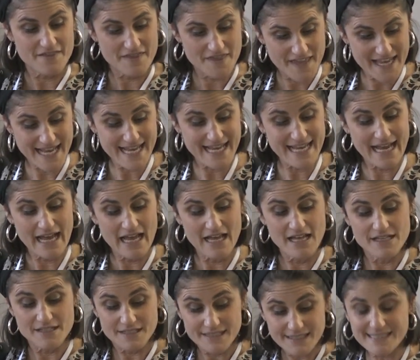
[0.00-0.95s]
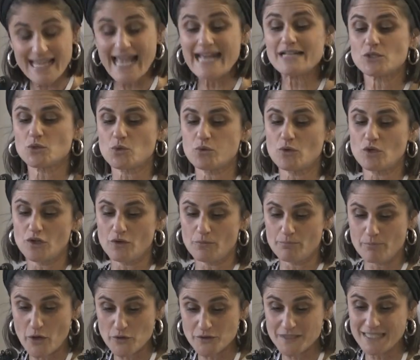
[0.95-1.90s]
the central
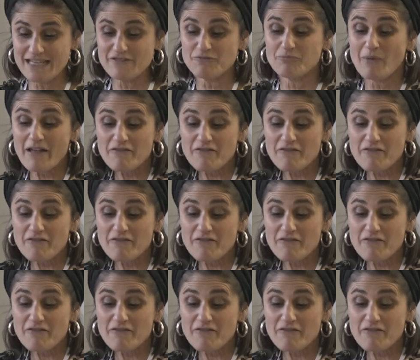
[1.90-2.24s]
motif.